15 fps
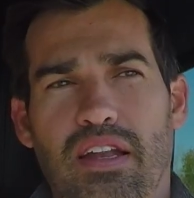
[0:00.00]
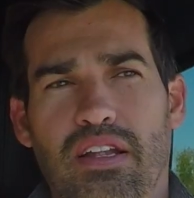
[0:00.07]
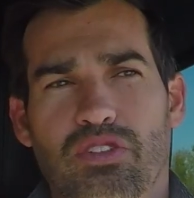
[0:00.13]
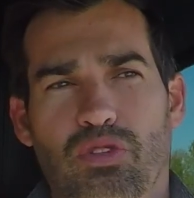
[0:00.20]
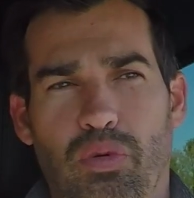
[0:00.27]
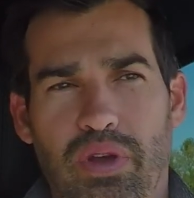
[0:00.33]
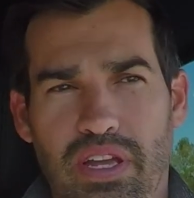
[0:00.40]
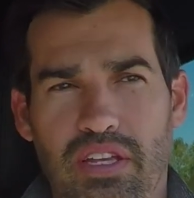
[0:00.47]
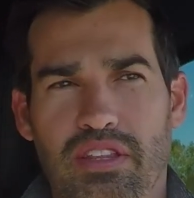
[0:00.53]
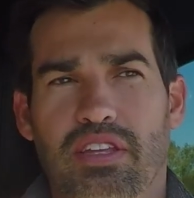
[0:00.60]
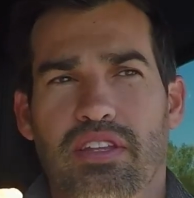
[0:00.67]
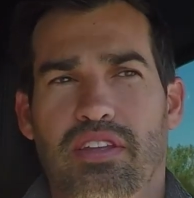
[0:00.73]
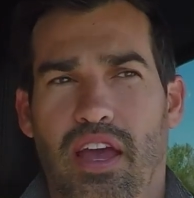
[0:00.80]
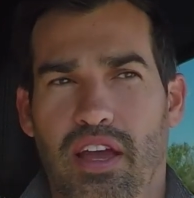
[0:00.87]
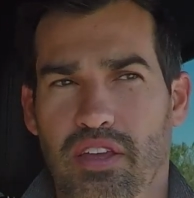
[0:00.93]
so we can get
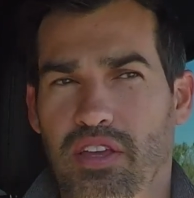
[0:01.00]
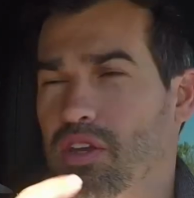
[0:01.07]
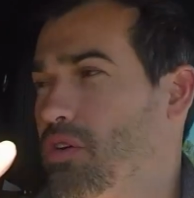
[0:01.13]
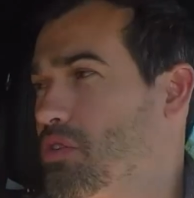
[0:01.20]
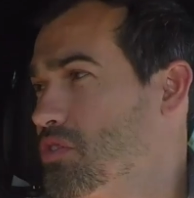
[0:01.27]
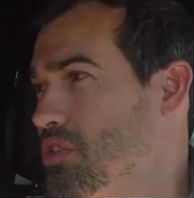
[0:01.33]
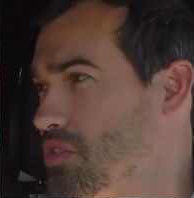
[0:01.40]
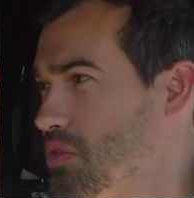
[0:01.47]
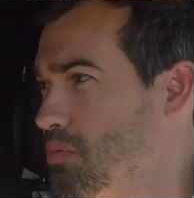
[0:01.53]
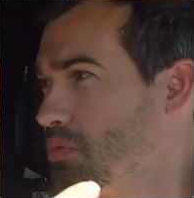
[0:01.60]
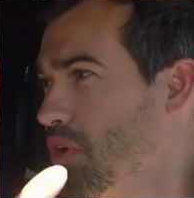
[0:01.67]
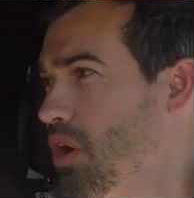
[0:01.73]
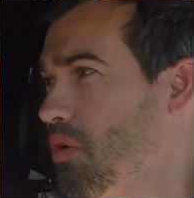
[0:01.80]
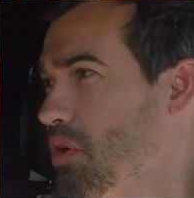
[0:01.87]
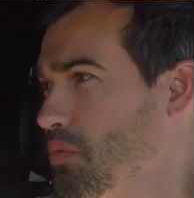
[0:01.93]
the tech ecosystem
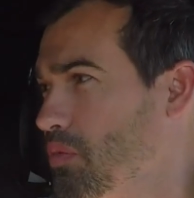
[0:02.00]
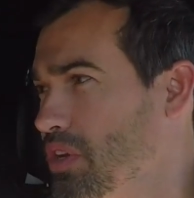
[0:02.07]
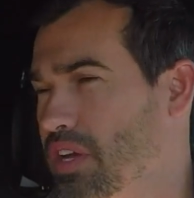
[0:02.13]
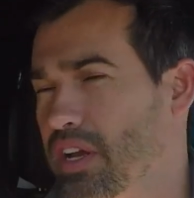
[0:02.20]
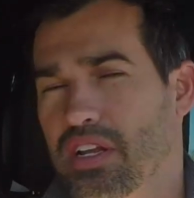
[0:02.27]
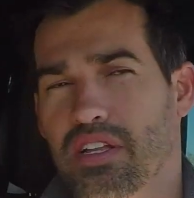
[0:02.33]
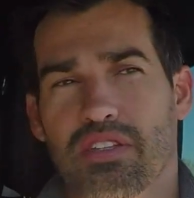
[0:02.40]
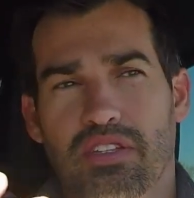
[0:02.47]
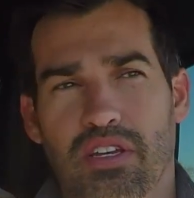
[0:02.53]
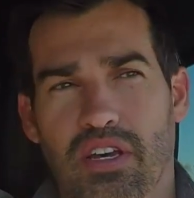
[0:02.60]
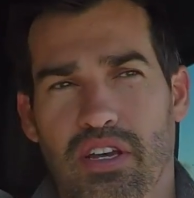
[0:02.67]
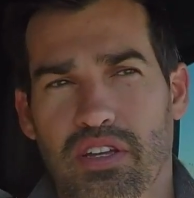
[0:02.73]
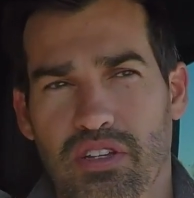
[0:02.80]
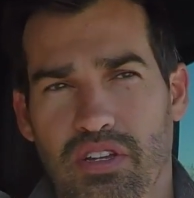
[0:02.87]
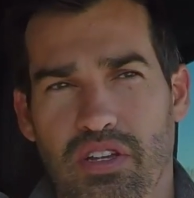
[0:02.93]
going. When you get
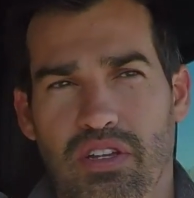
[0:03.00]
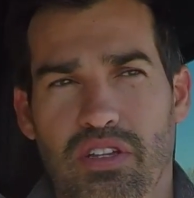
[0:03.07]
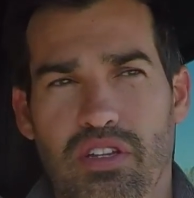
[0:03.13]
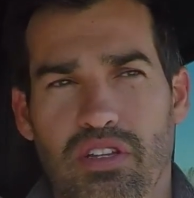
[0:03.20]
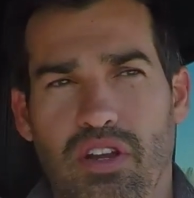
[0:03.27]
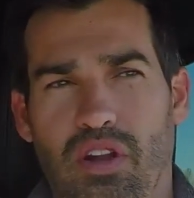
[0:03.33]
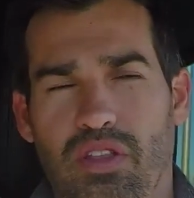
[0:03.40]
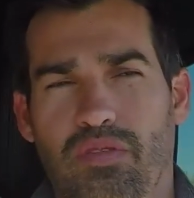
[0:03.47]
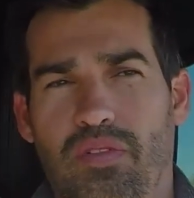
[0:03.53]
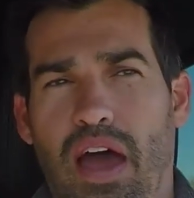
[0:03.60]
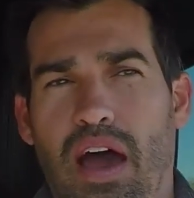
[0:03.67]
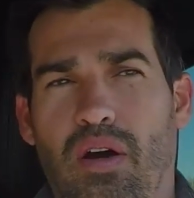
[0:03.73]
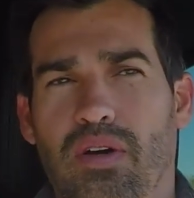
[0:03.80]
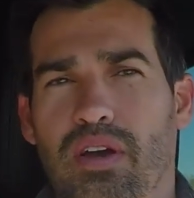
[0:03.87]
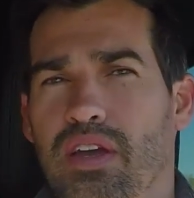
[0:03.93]
into, you know, the
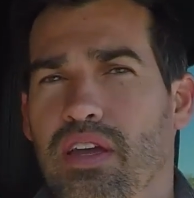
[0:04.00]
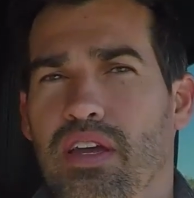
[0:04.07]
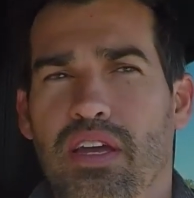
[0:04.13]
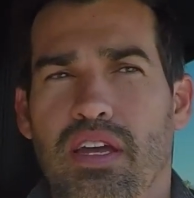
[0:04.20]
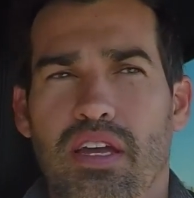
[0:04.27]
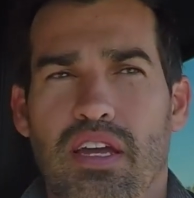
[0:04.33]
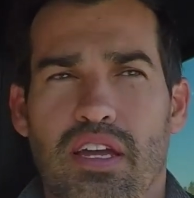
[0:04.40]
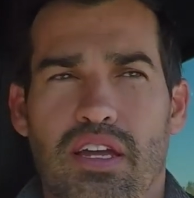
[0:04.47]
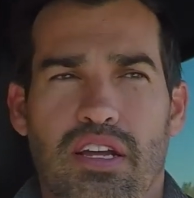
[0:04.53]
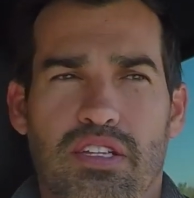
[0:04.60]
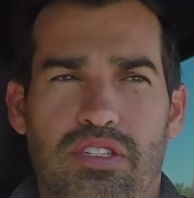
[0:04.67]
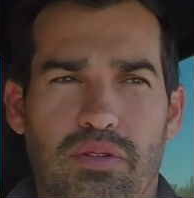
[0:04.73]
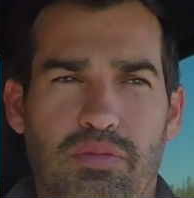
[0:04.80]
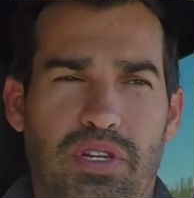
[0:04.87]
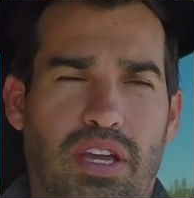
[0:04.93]
Valley,
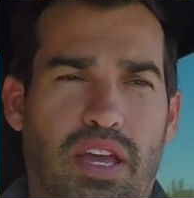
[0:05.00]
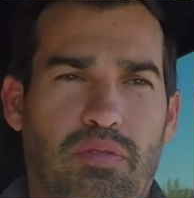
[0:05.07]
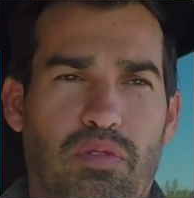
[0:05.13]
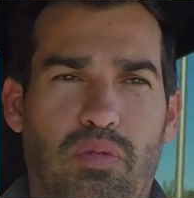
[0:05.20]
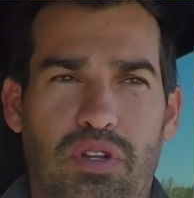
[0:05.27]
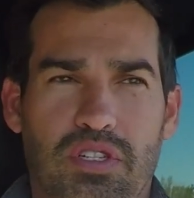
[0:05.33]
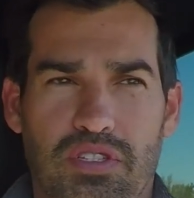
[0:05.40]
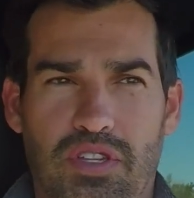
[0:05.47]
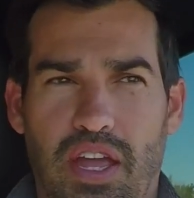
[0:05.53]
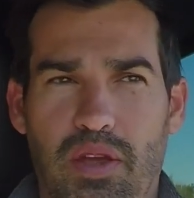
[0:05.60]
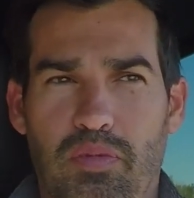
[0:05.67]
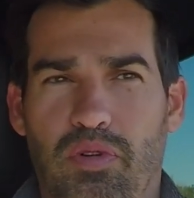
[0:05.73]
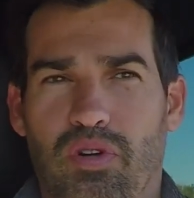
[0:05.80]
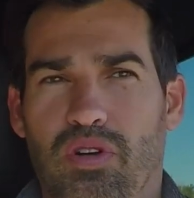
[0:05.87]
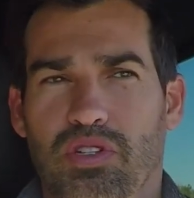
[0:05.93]
it seems like everyone's
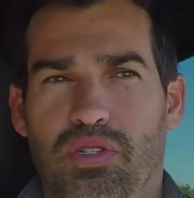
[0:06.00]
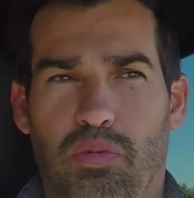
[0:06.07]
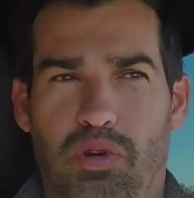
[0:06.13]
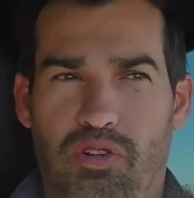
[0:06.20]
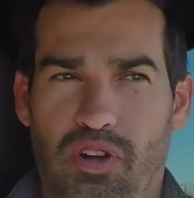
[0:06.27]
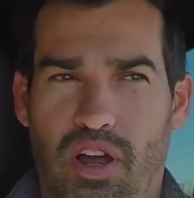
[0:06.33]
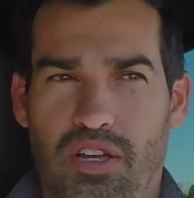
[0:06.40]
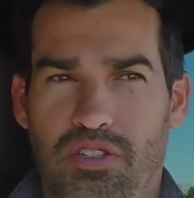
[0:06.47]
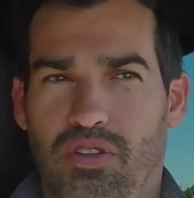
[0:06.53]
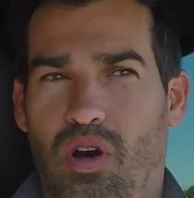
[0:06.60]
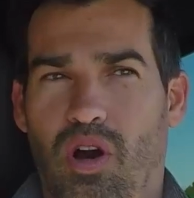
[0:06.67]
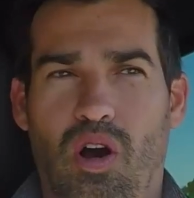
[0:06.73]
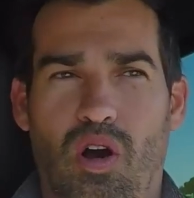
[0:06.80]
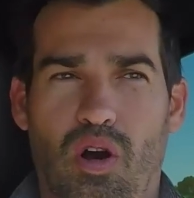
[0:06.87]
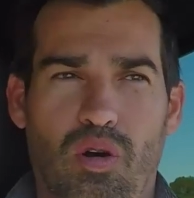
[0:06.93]
neighbor or someone across the
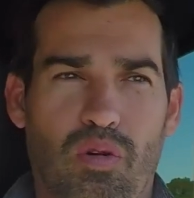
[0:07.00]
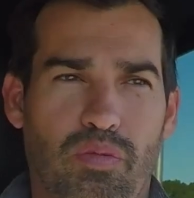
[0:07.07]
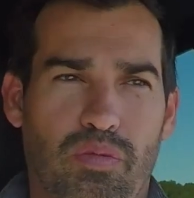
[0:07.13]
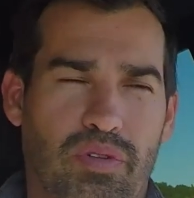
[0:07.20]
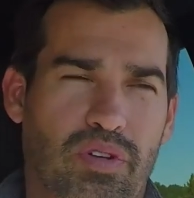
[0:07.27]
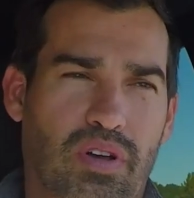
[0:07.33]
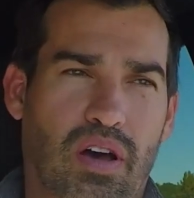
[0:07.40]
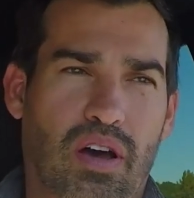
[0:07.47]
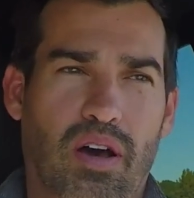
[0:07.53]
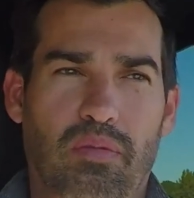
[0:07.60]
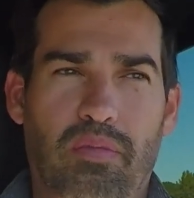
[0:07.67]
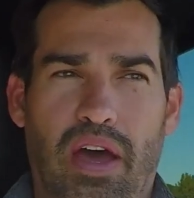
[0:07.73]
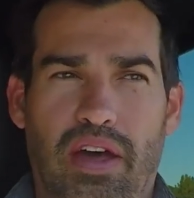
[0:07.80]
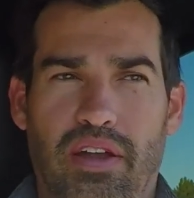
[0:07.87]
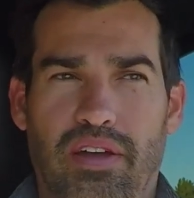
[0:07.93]
hall
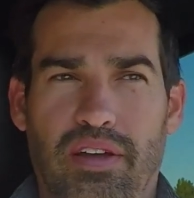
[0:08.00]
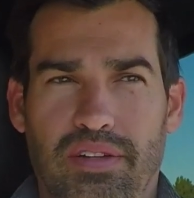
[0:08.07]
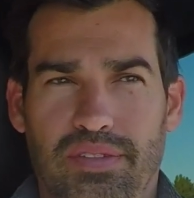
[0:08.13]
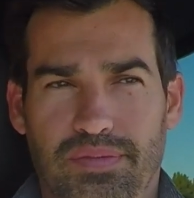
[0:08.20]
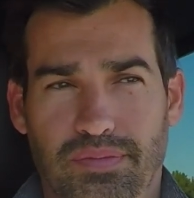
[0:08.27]
um, had a